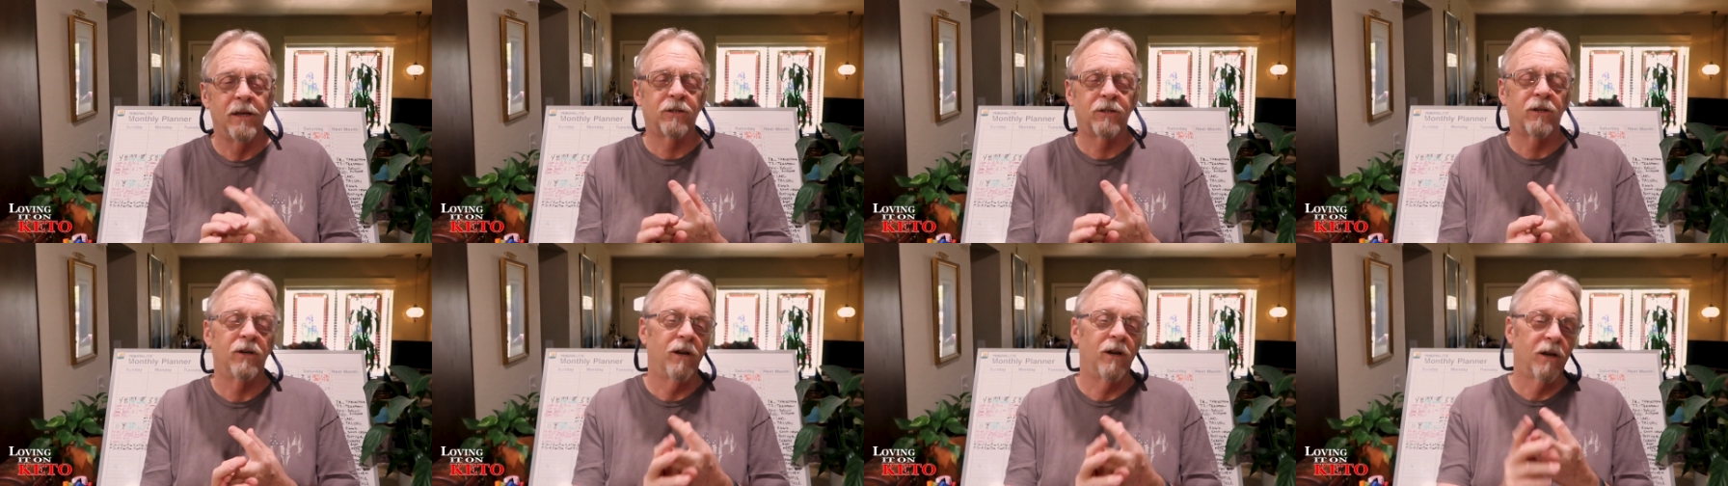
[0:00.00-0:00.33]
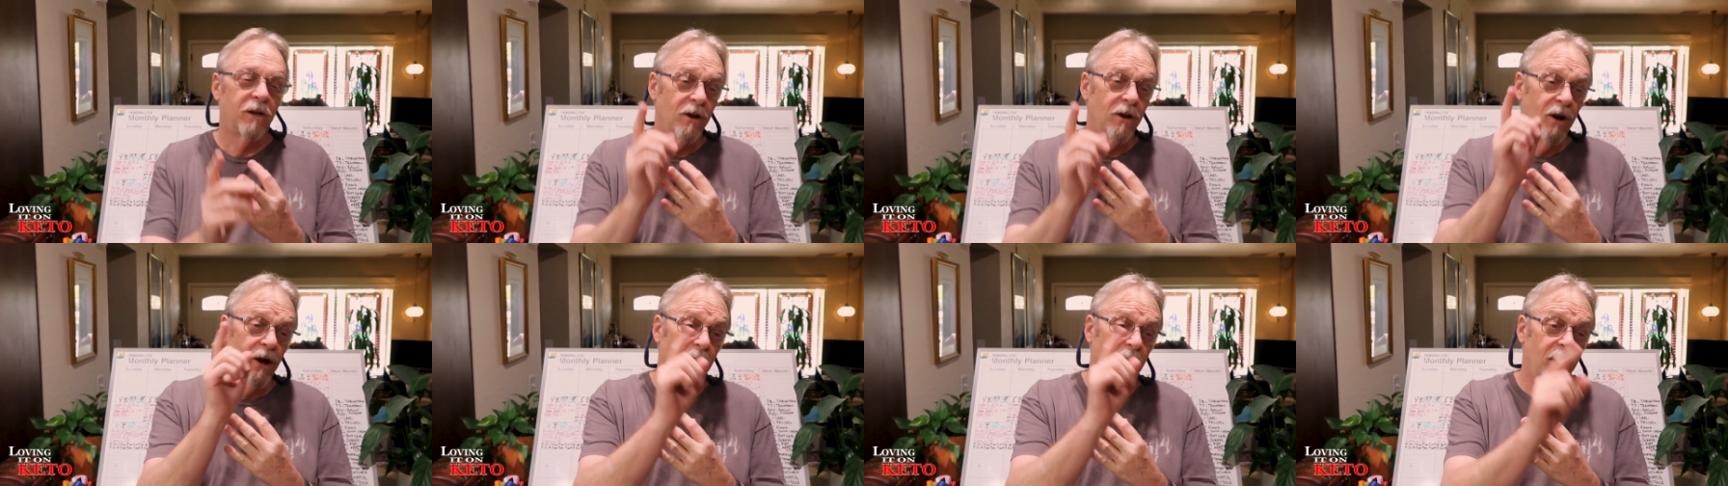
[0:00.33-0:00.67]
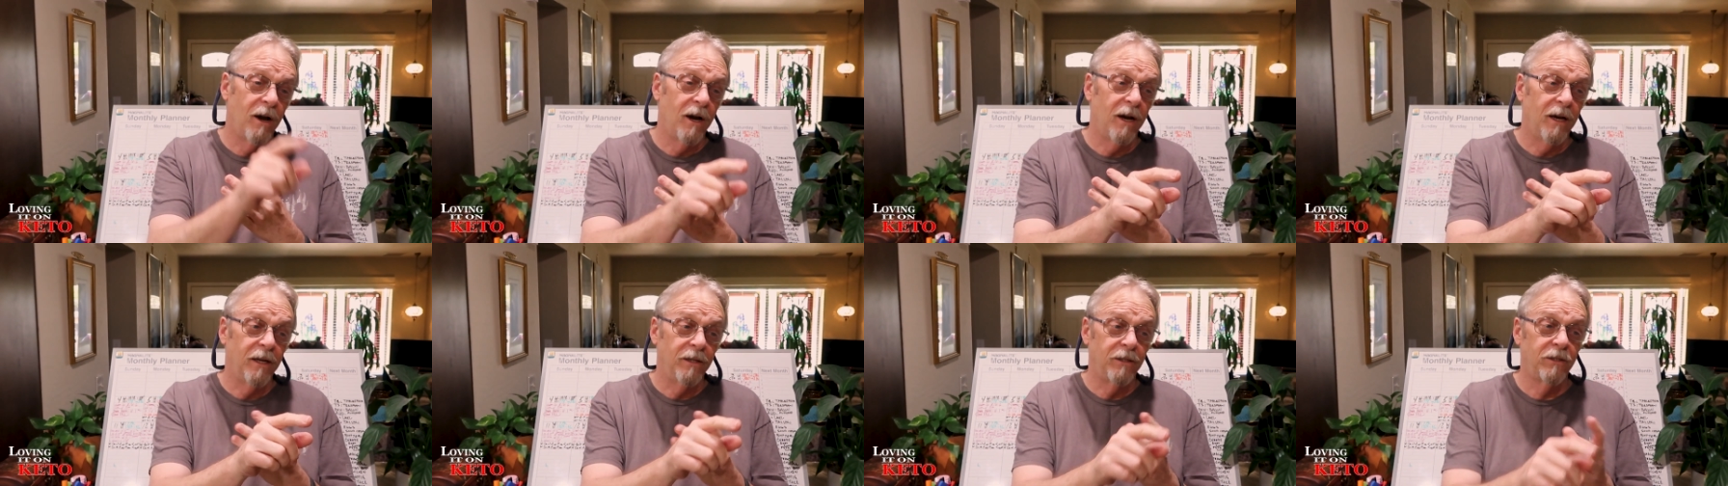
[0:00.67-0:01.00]
It's going to
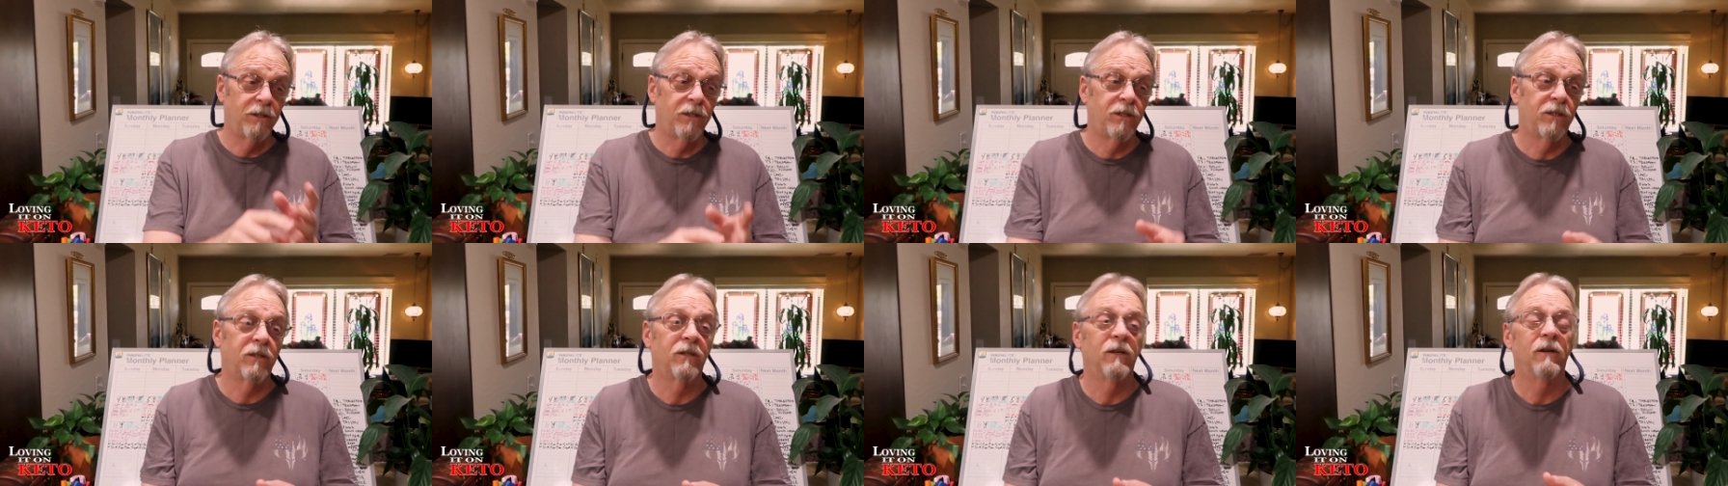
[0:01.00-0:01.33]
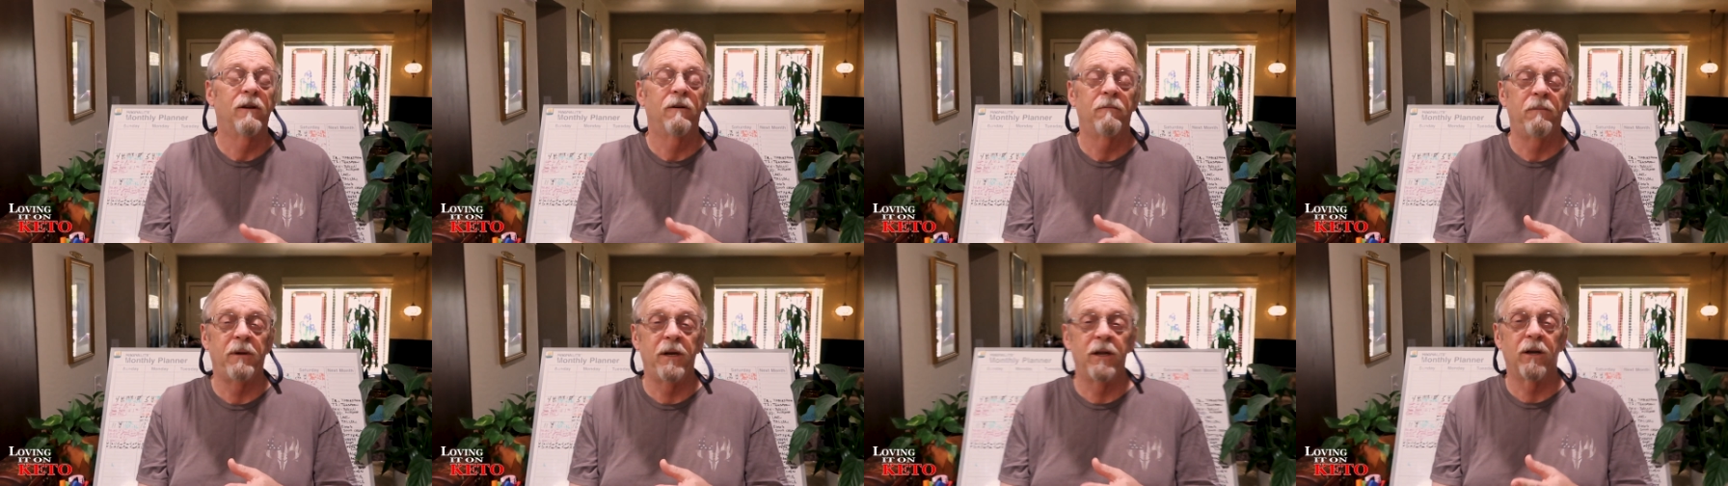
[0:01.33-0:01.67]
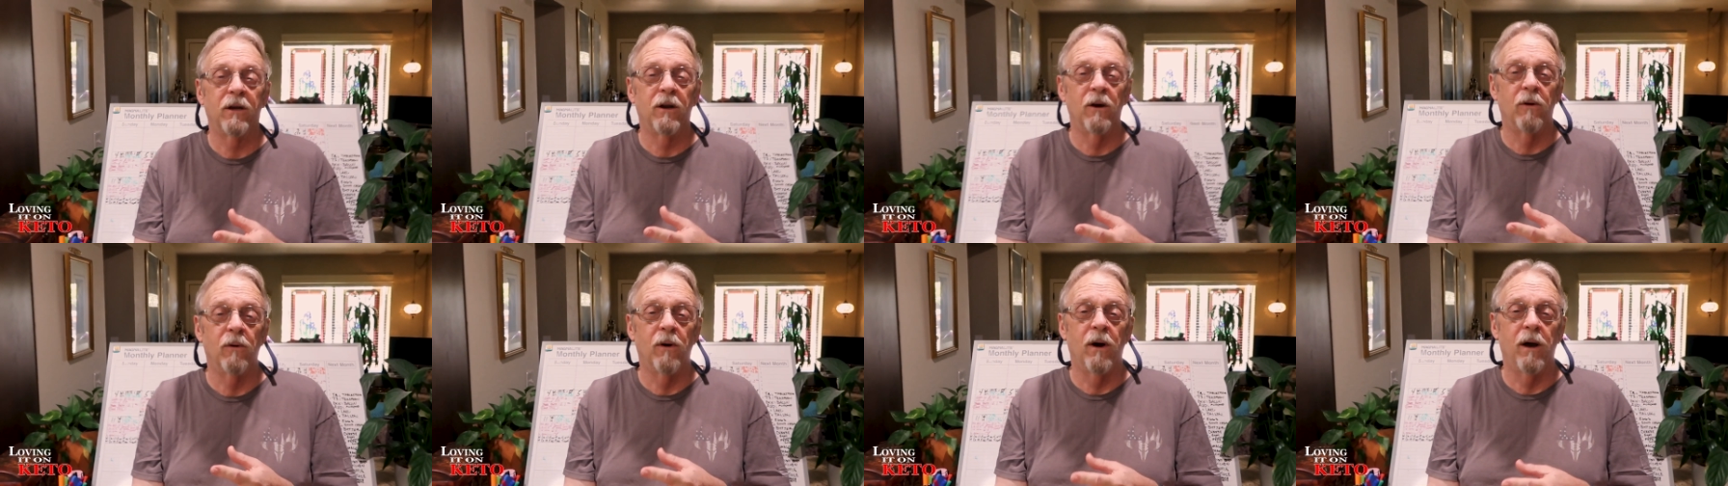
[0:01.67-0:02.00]
cause me to
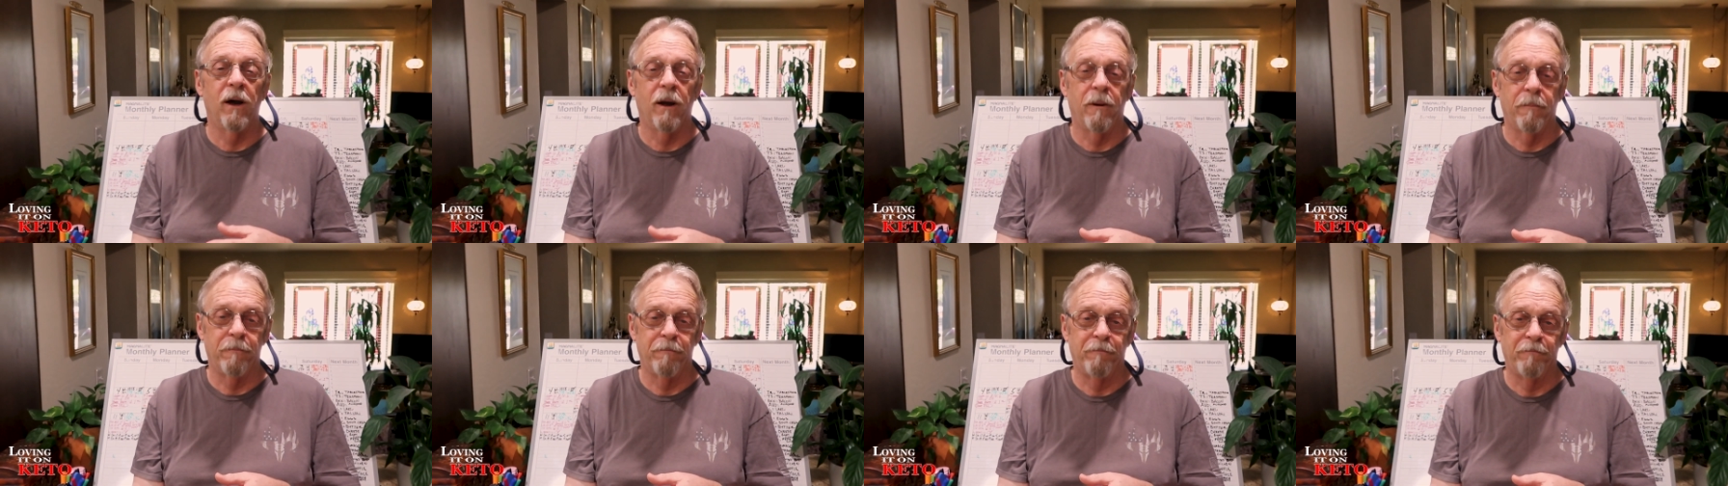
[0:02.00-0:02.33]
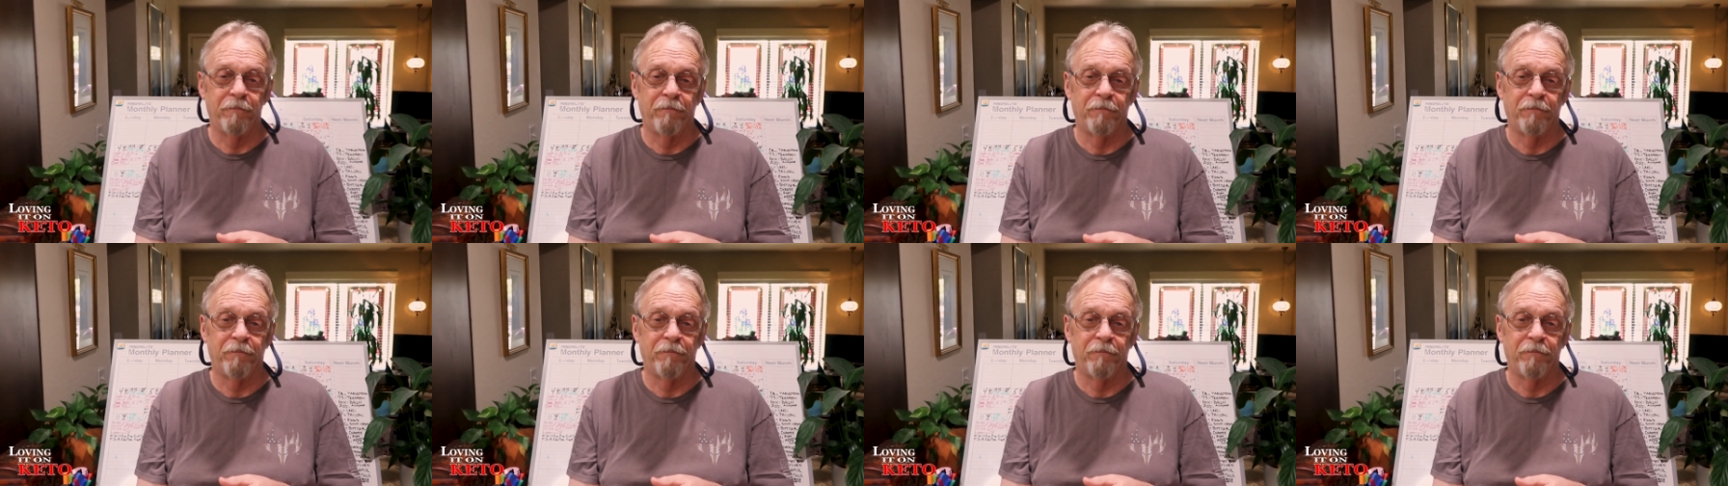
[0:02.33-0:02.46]
go up.